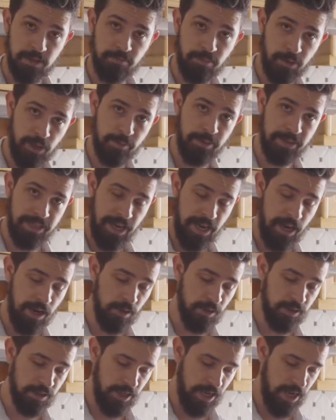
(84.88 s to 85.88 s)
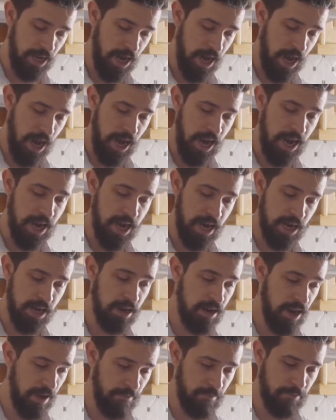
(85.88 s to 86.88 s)
put the potatoes in
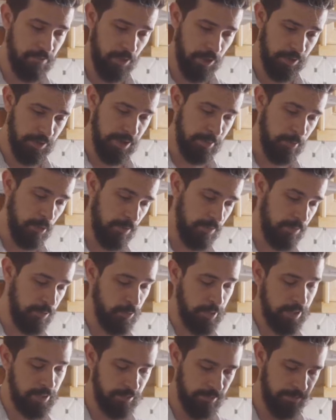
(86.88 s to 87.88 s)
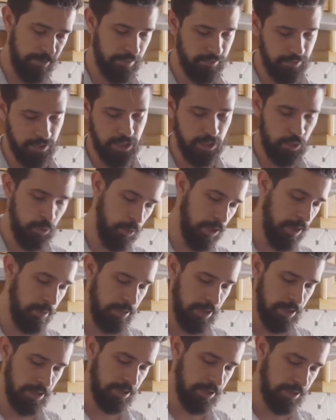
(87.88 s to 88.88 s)
and fry them off for about 15-20
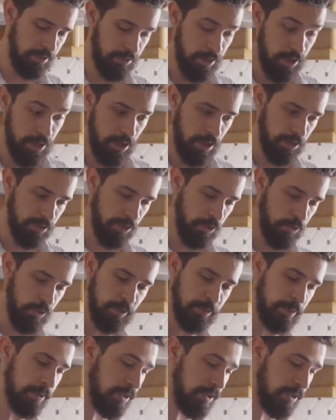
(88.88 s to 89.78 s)
minutes until they're nice and crispy.